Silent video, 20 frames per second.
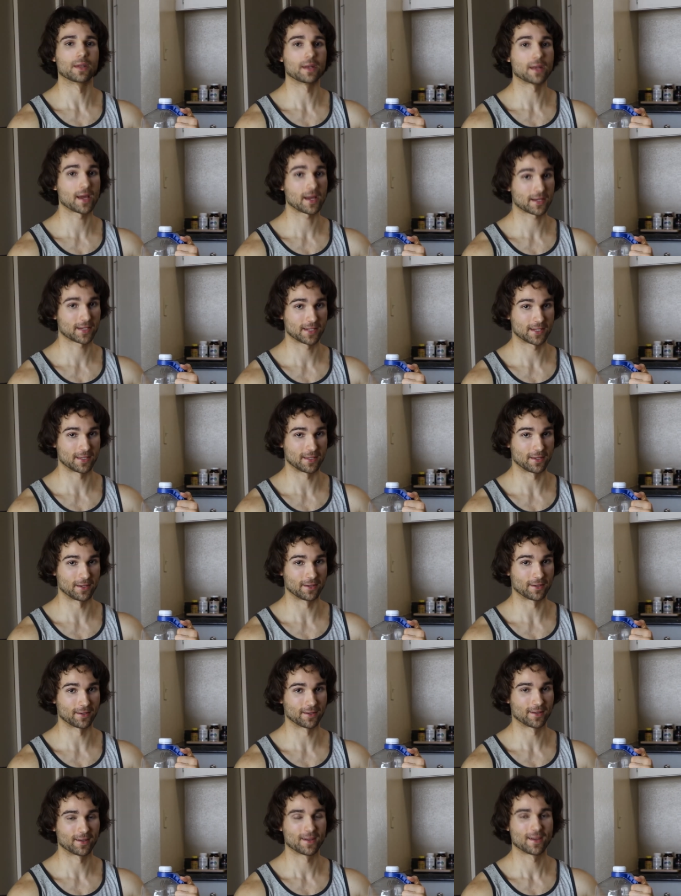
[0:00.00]
next
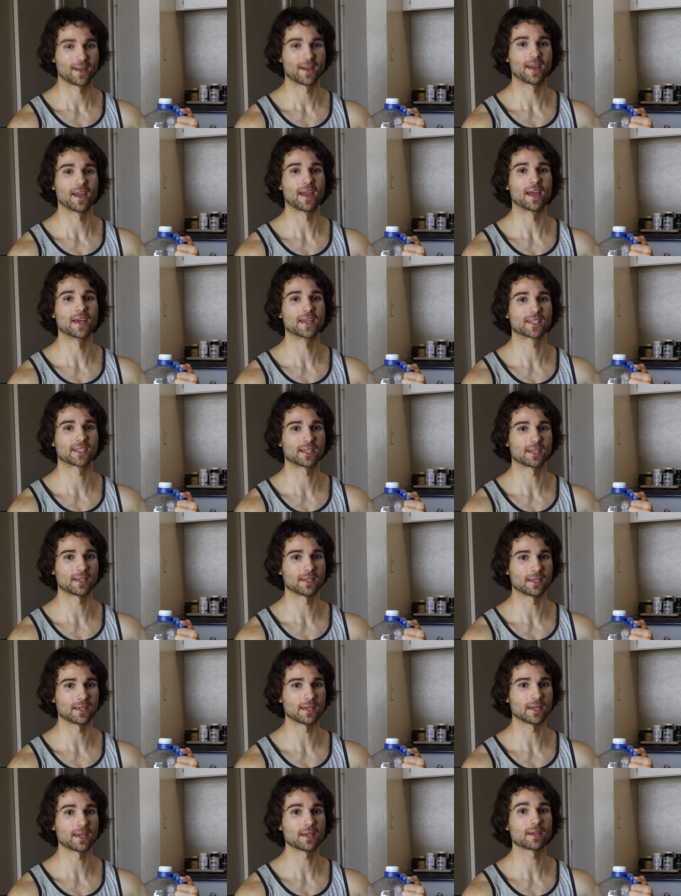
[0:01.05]
thing is to
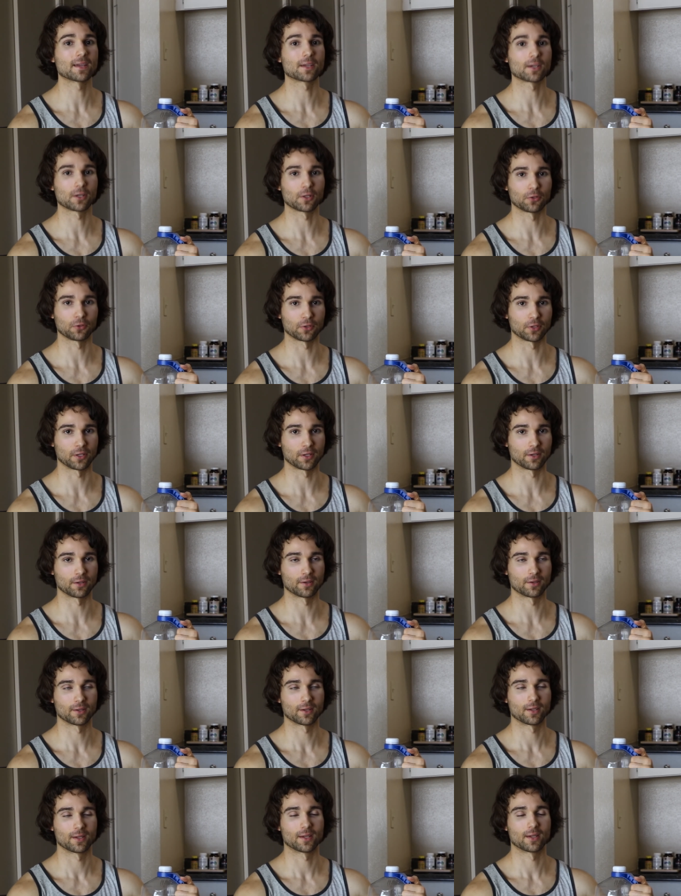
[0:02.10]
eat clean.